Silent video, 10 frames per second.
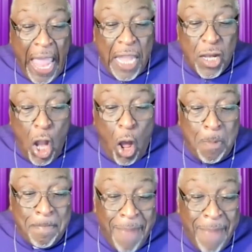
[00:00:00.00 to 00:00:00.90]
And
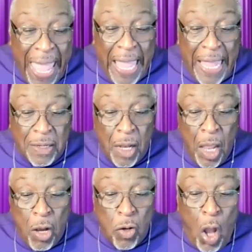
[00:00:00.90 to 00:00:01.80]
no man,
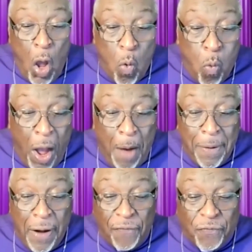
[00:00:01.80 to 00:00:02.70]
no
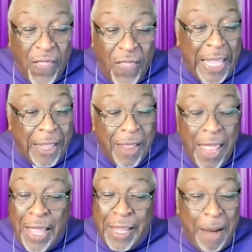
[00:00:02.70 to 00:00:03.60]
woman or thing
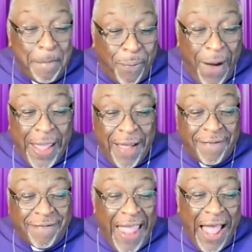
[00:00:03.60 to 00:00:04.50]
can bring
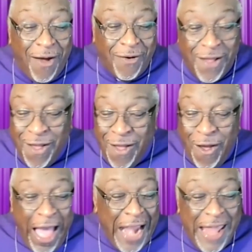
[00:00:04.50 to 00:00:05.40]
us down.
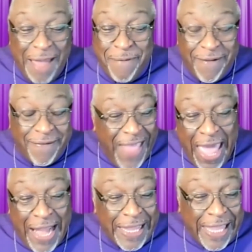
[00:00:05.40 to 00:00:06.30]
I uh, let me say
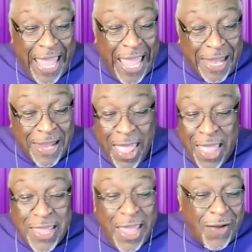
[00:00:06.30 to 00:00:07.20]
it again.
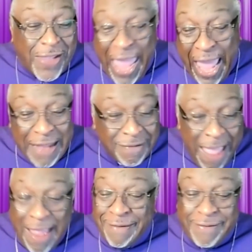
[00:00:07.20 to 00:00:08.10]
You can't
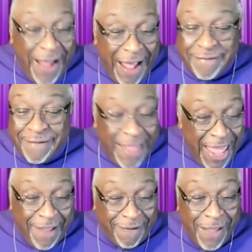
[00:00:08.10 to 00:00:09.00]
touch
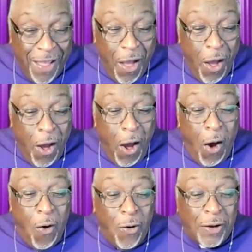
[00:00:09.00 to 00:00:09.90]
this.
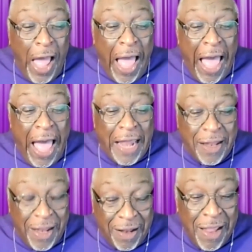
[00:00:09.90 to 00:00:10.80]
Oh
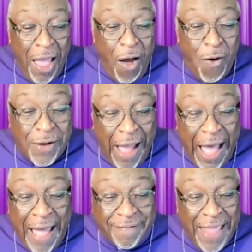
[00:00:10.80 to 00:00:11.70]
God, on
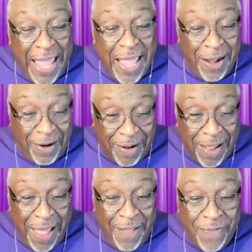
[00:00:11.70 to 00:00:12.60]
God's hill,
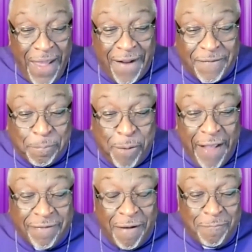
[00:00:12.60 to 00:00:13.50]
there's
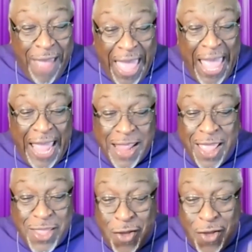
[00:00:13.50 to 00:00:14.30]
peace of mind.